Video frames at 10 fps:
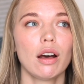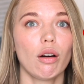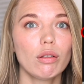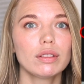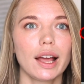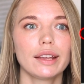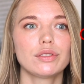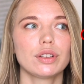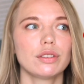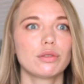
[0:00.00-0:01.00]
online
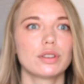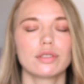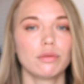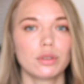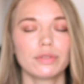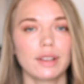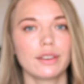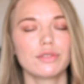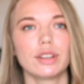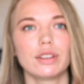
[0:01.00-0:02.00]
training course or
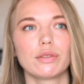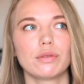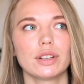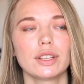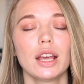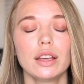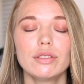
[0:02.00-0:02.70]
offline training course,